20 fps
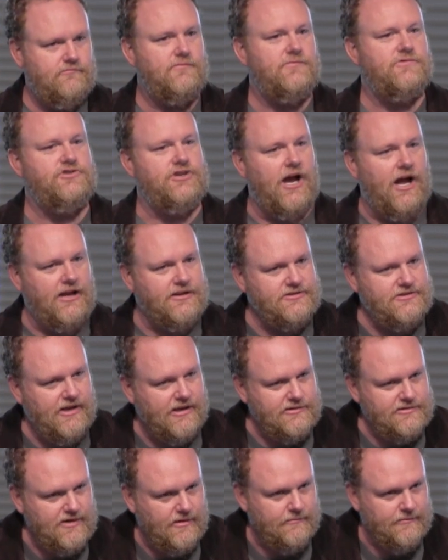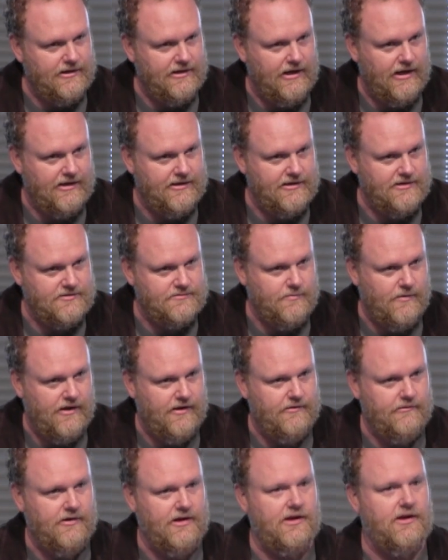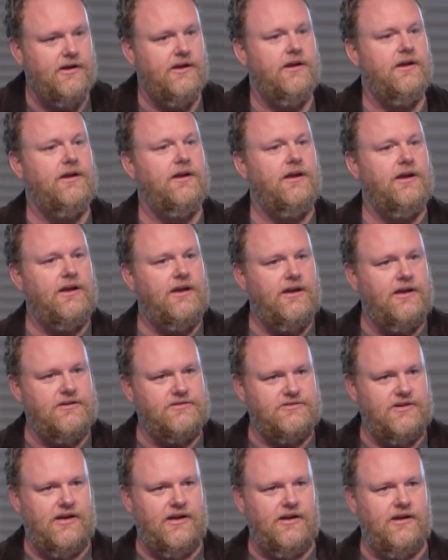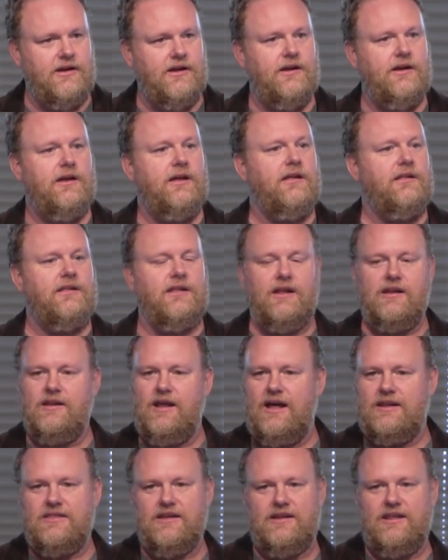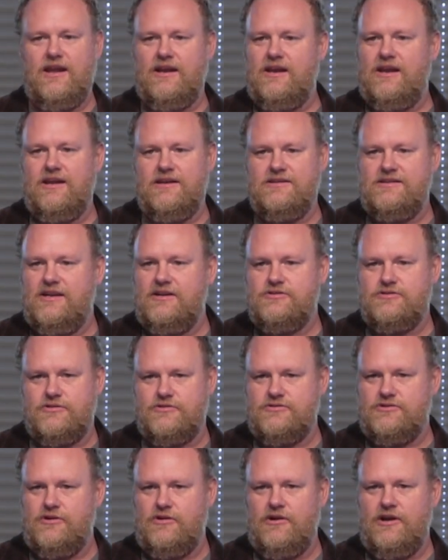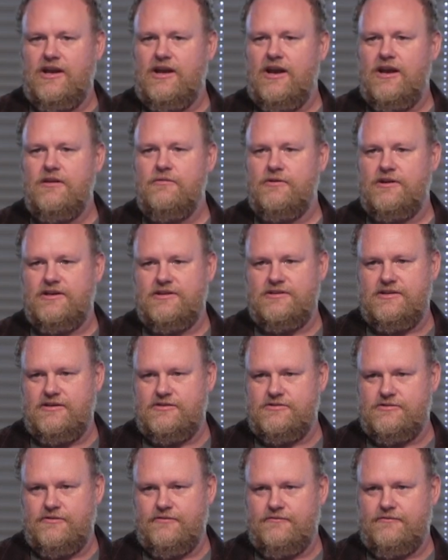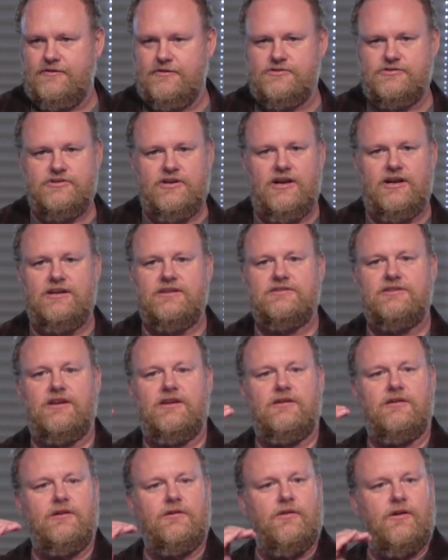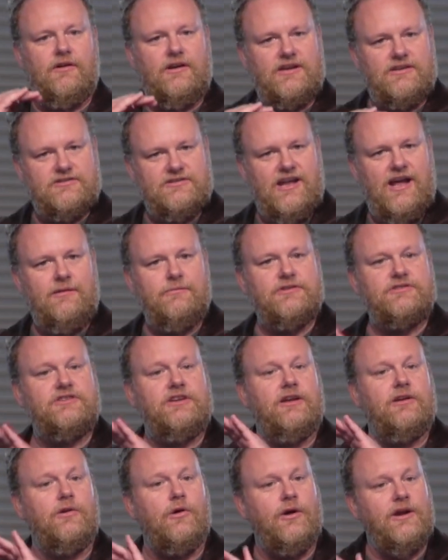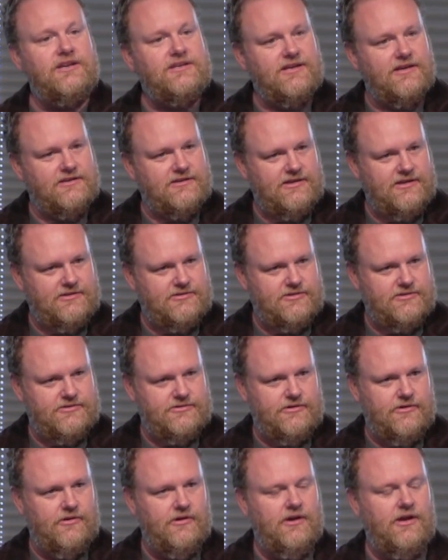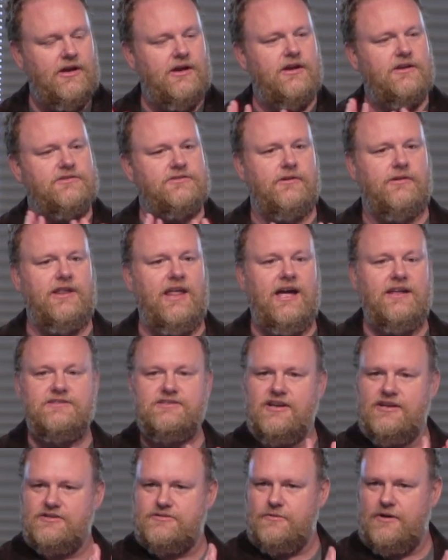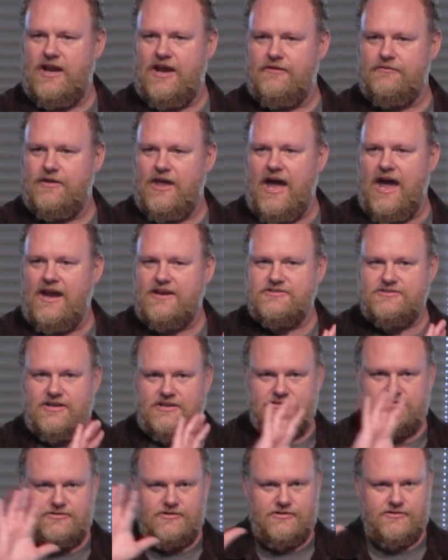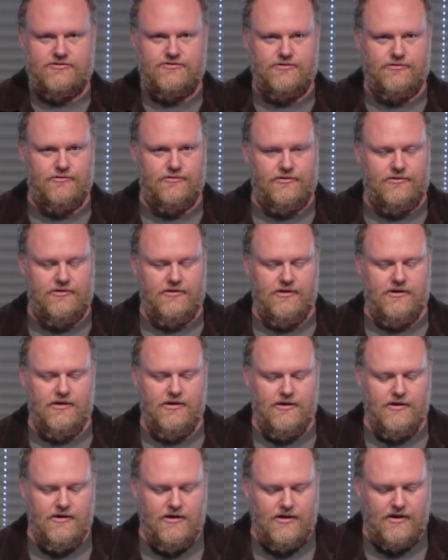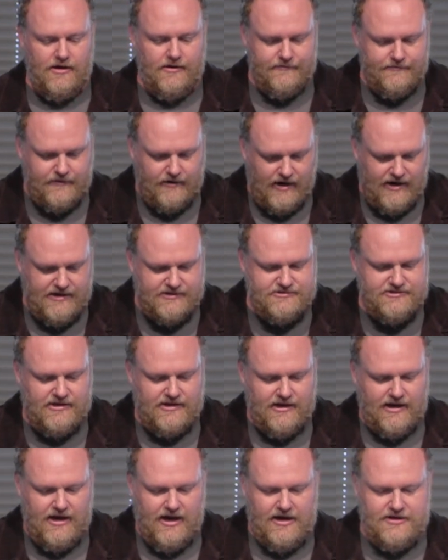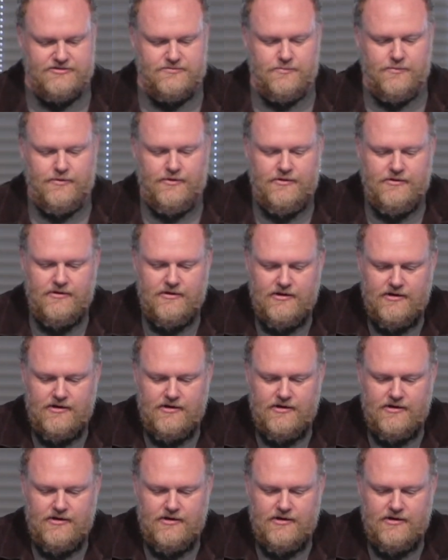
John said something like this, by the way he said. Not that they need teachers, you don't need anyone to teach you in First John. He said, you already established the anointing teaches you. So in that sense, we have access to the truth of Christ and the gospel